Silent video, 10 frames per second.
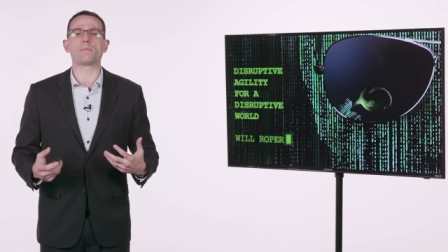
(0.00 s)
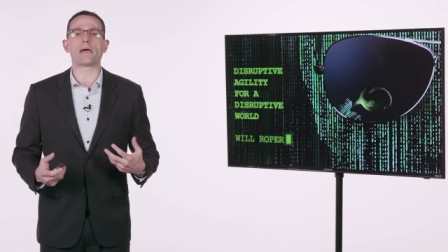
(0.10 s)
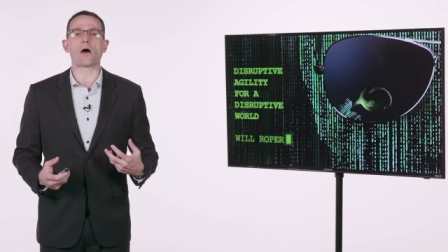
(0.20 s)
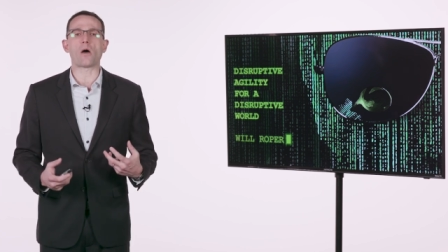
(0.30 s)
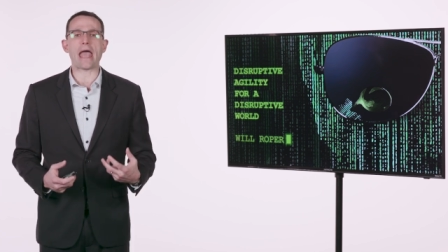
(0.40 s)

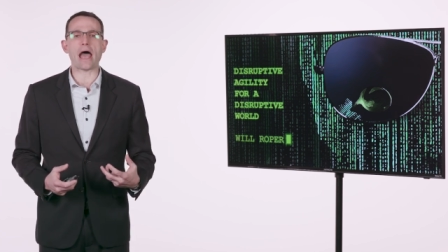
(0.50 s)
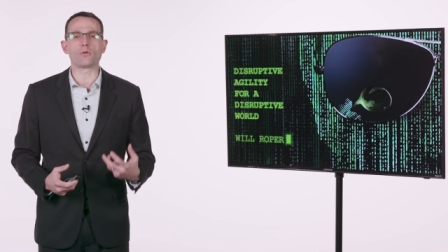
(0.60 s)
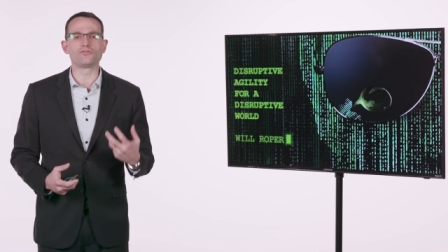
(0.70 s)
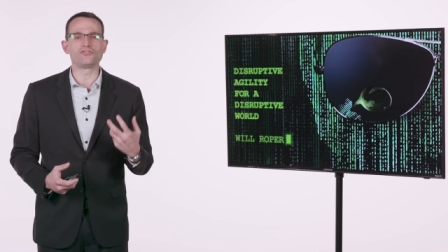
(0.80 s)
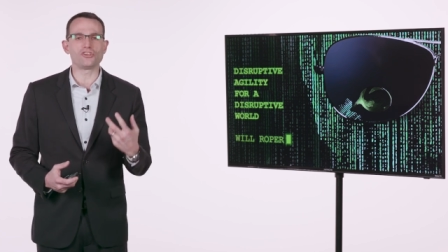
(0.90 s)
about
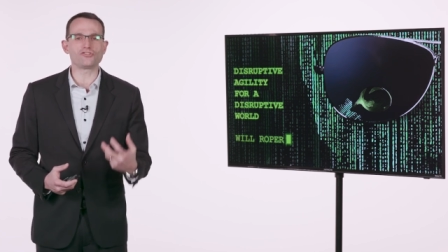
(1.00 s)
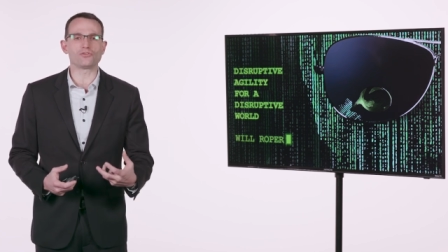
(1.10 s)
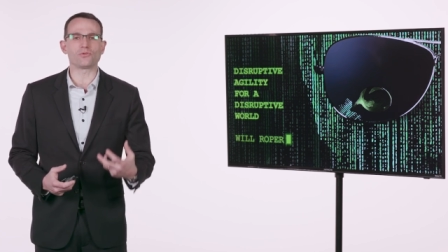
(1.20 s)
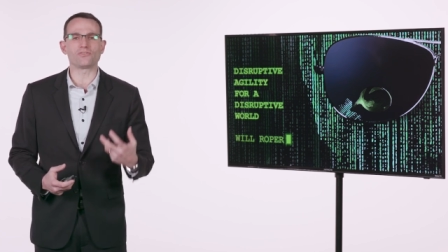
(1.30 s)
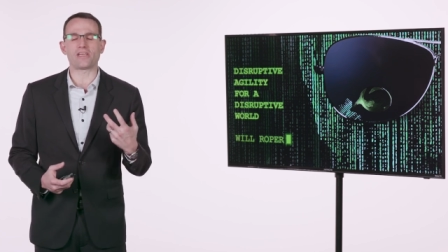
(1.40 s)
how
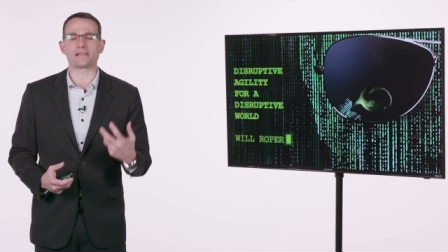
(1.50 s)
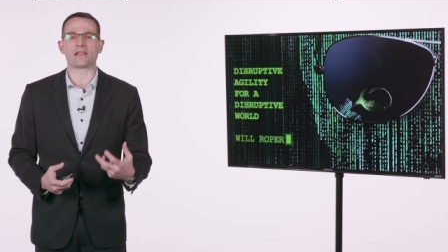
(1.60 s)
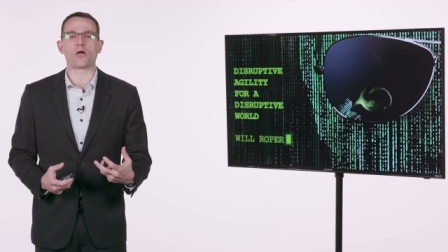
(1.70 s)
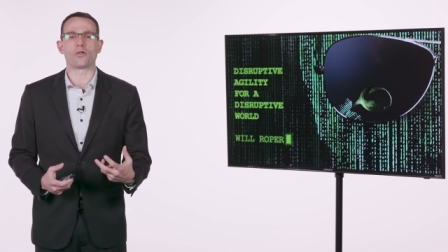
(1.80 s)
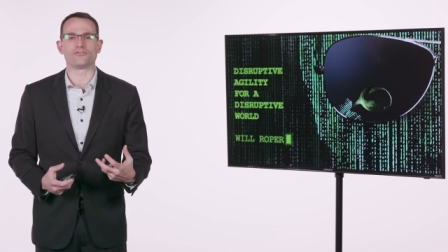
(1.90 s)
digital
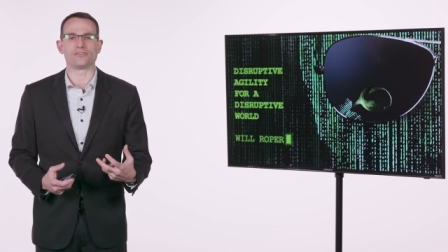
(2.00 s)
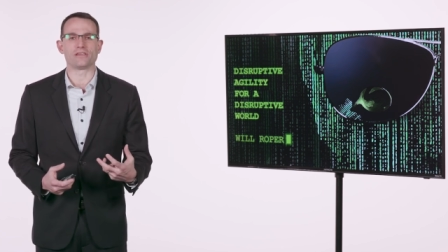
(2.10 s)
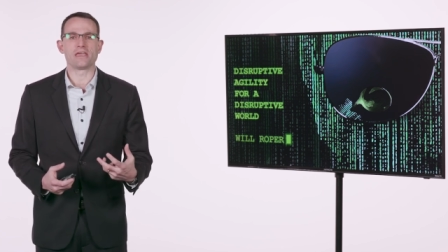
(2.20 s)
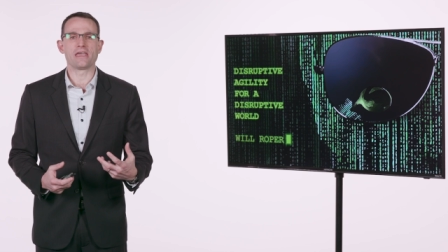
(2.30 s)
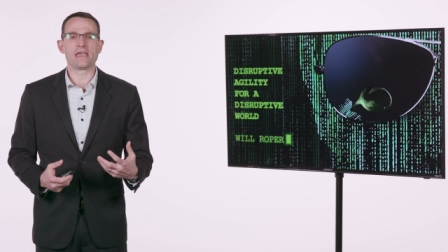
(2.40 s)
technology